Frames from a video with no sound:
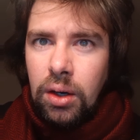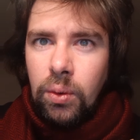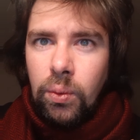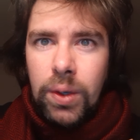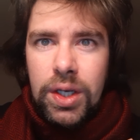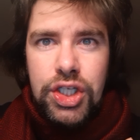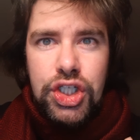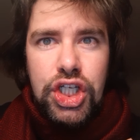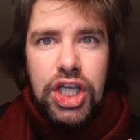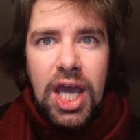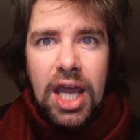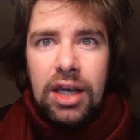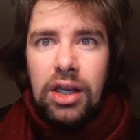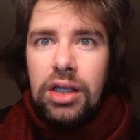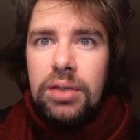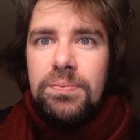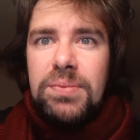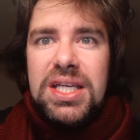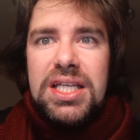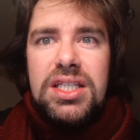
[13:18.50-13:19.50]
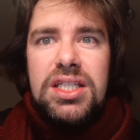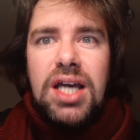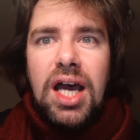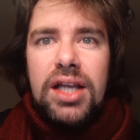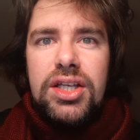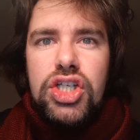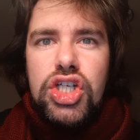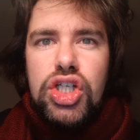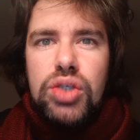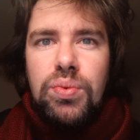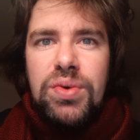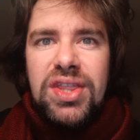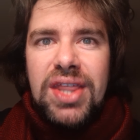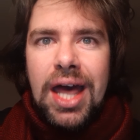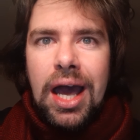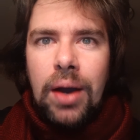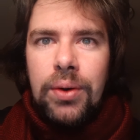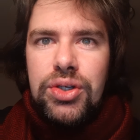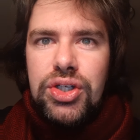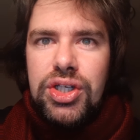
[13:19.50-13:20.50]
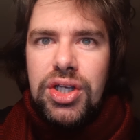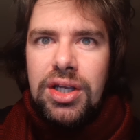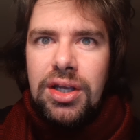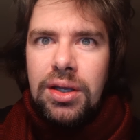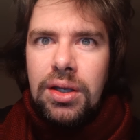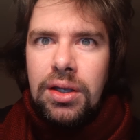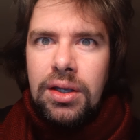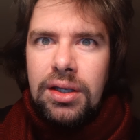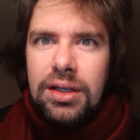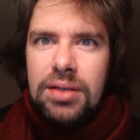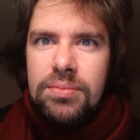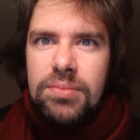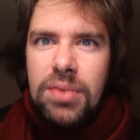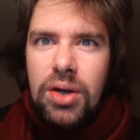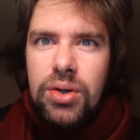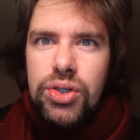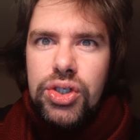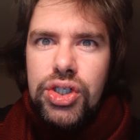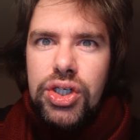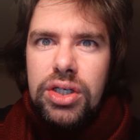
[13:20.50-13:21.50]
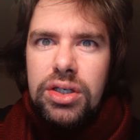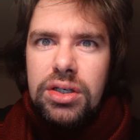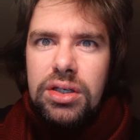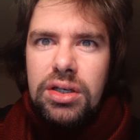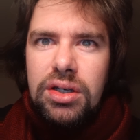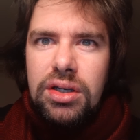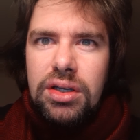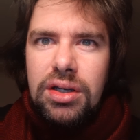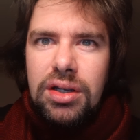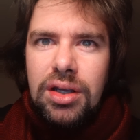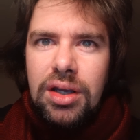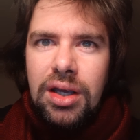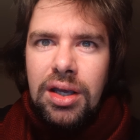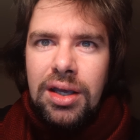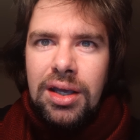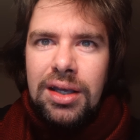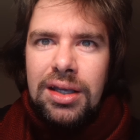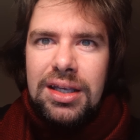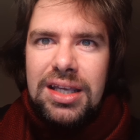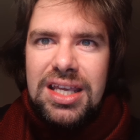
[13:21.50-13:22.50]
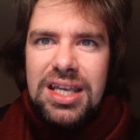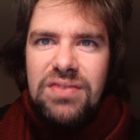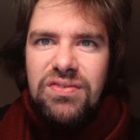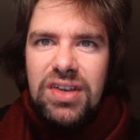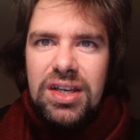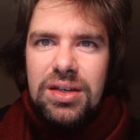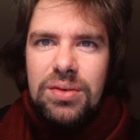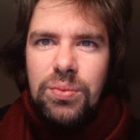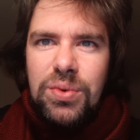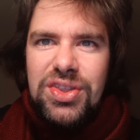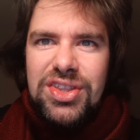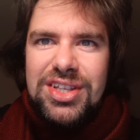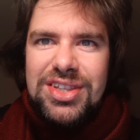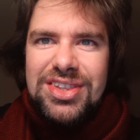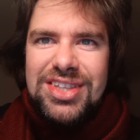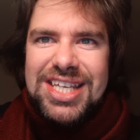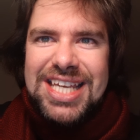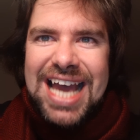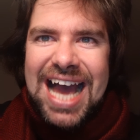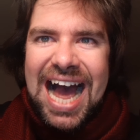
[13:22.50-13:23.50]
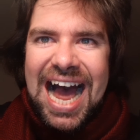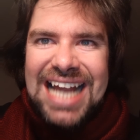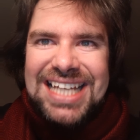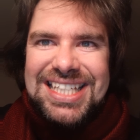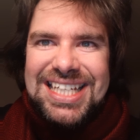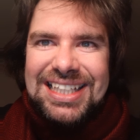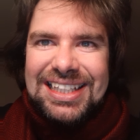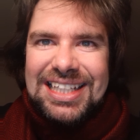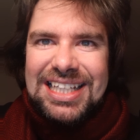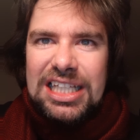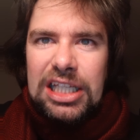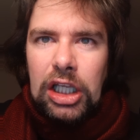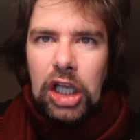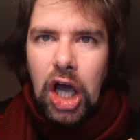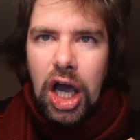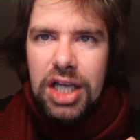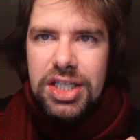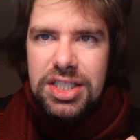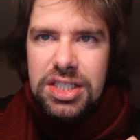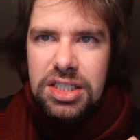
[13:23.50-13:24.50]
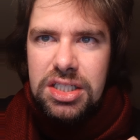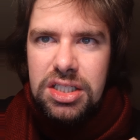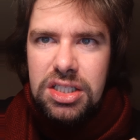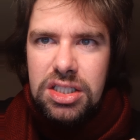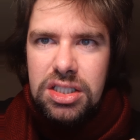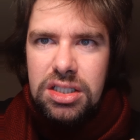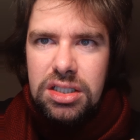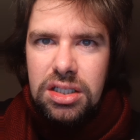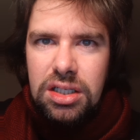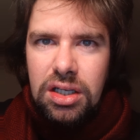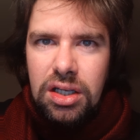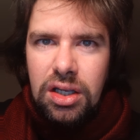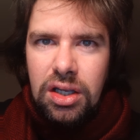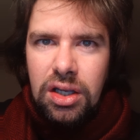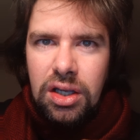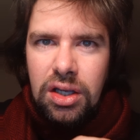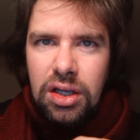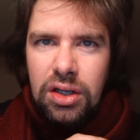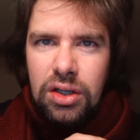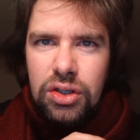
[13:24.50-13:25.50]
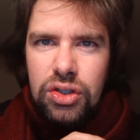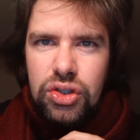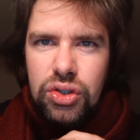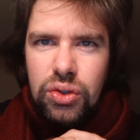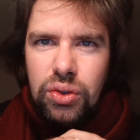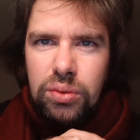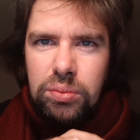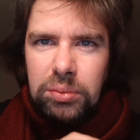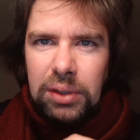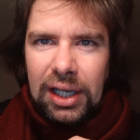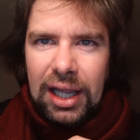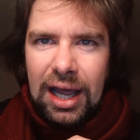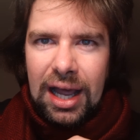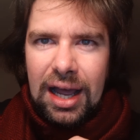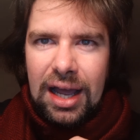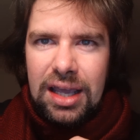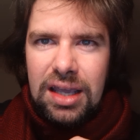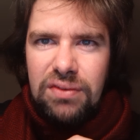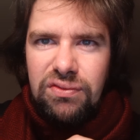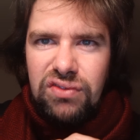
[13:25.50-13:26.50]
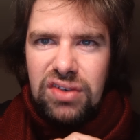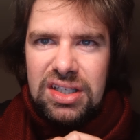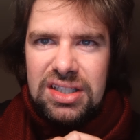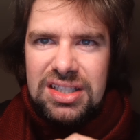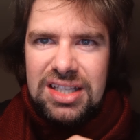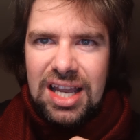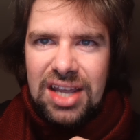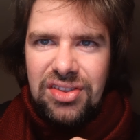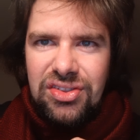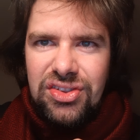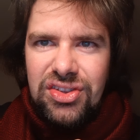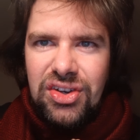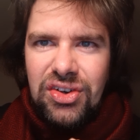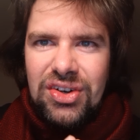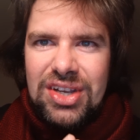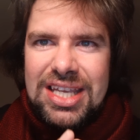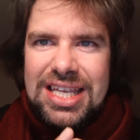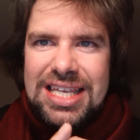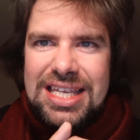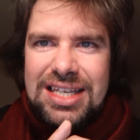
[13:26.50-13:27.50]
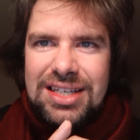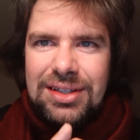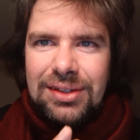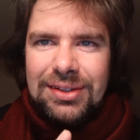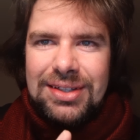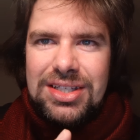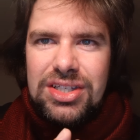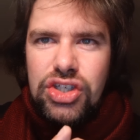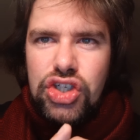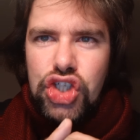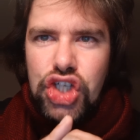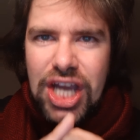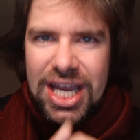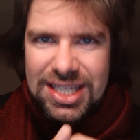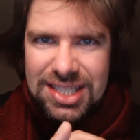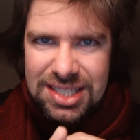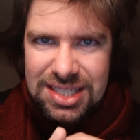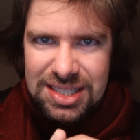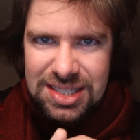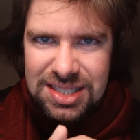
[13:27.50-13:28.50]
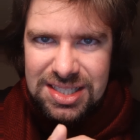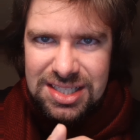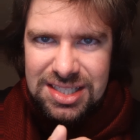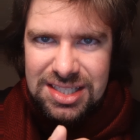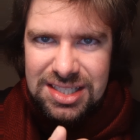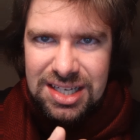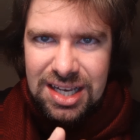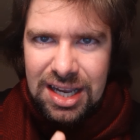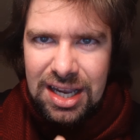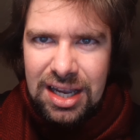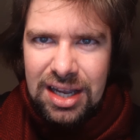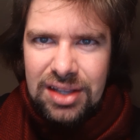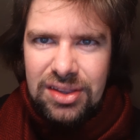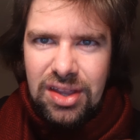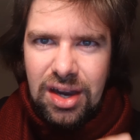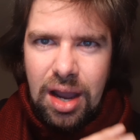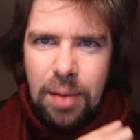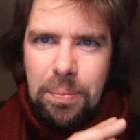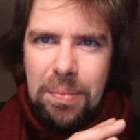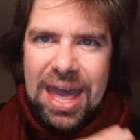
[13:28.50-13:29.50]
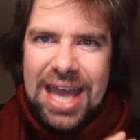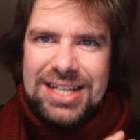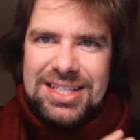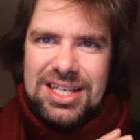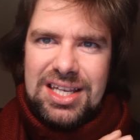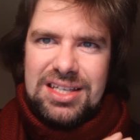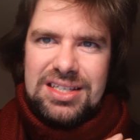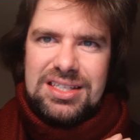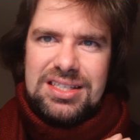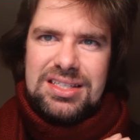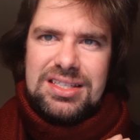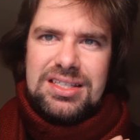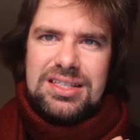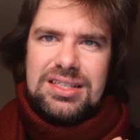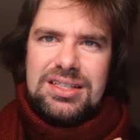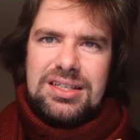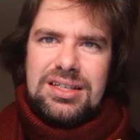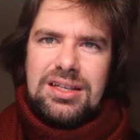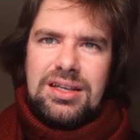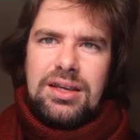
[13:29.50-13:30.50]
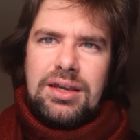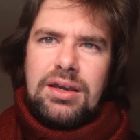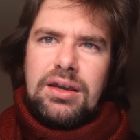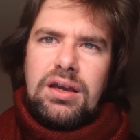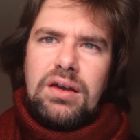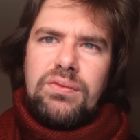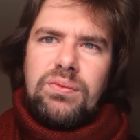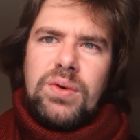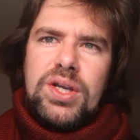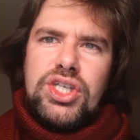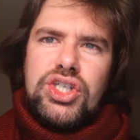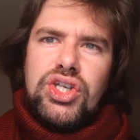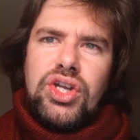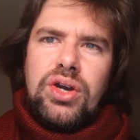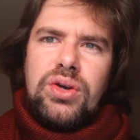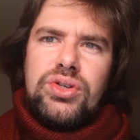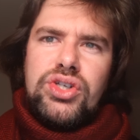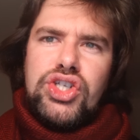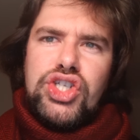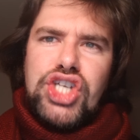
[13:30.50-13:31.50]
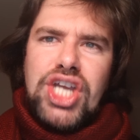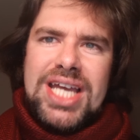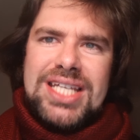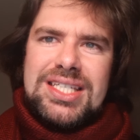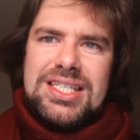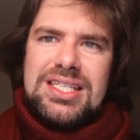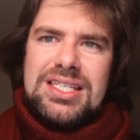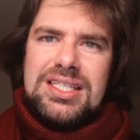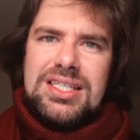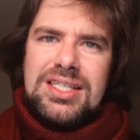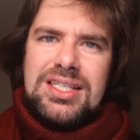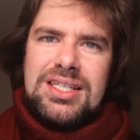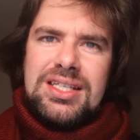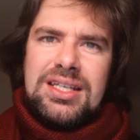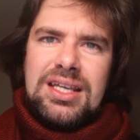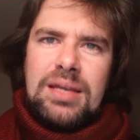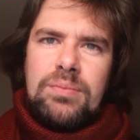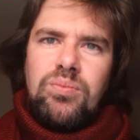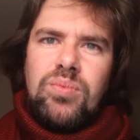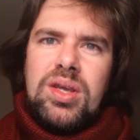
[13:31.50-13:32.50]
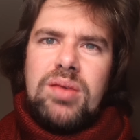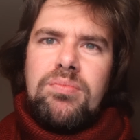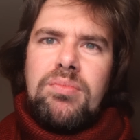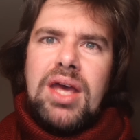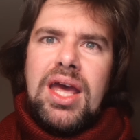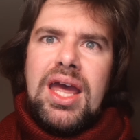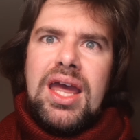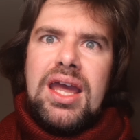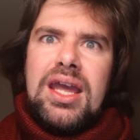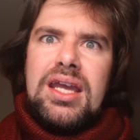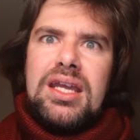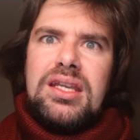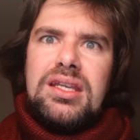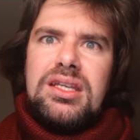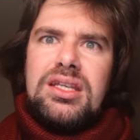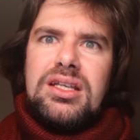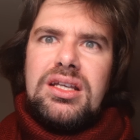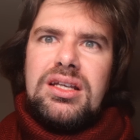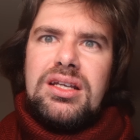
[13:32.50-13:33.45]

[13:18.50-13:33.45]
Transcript: which cannot be touched without emotion, even within the utterly lost, to whom life and death are equally jests. There are matters of which no jest can be made.